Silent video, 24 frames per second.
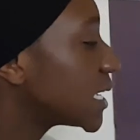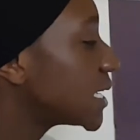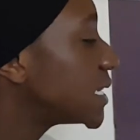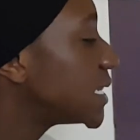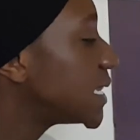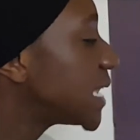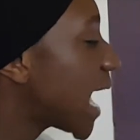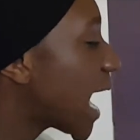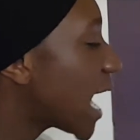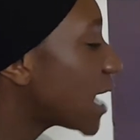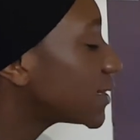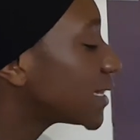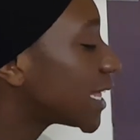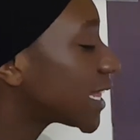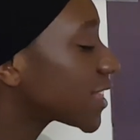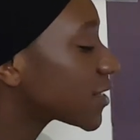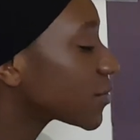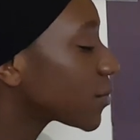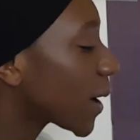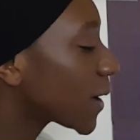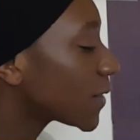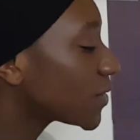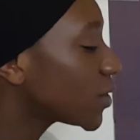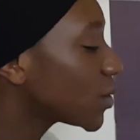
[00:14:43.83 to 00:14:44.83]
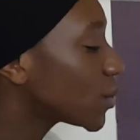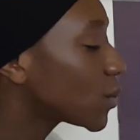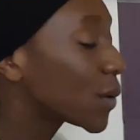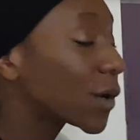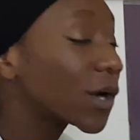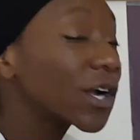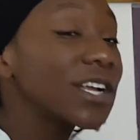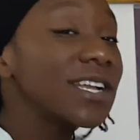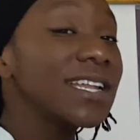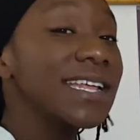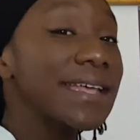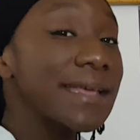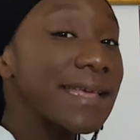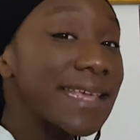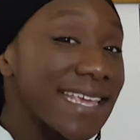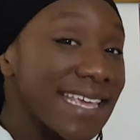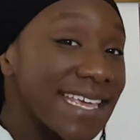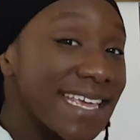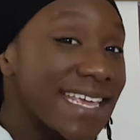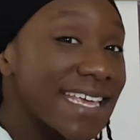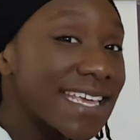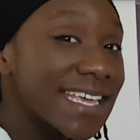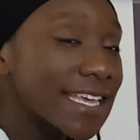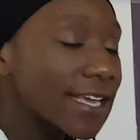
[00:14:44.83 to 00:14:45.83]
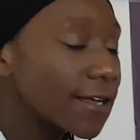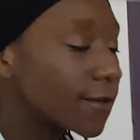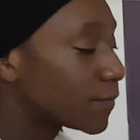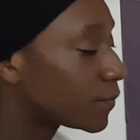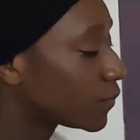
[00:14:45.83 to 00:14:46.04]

Now let's write the word E.